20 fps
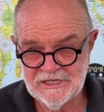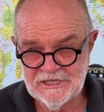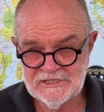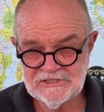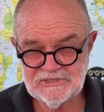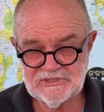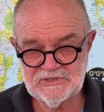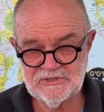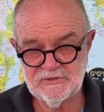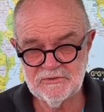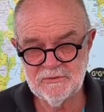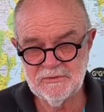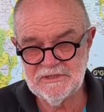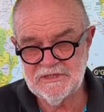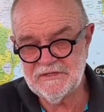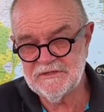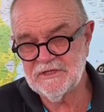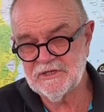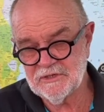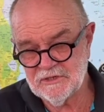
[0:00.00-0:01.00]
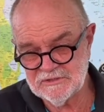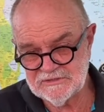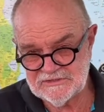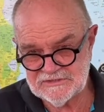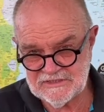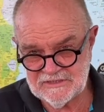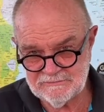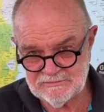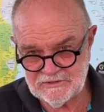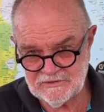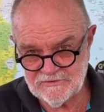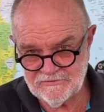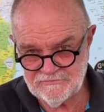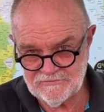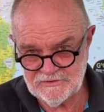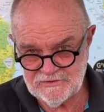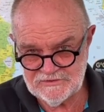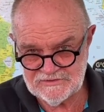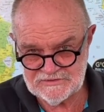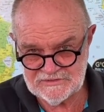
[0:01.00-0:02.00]
still within the concept of
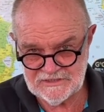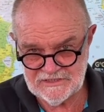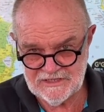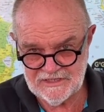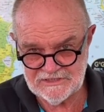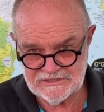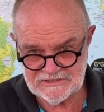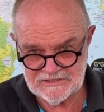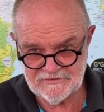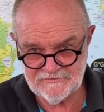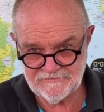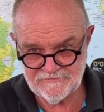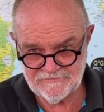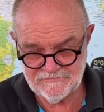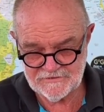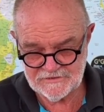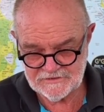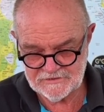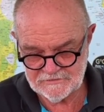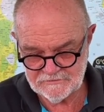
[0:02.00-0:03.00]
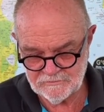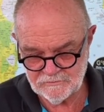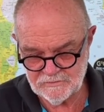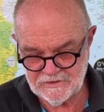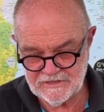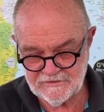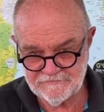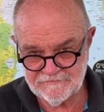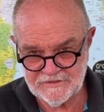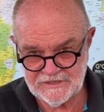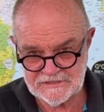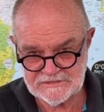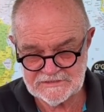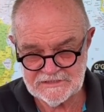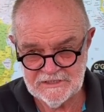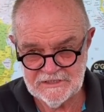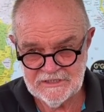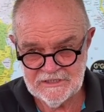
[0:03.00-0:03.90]
using an HF weather fax.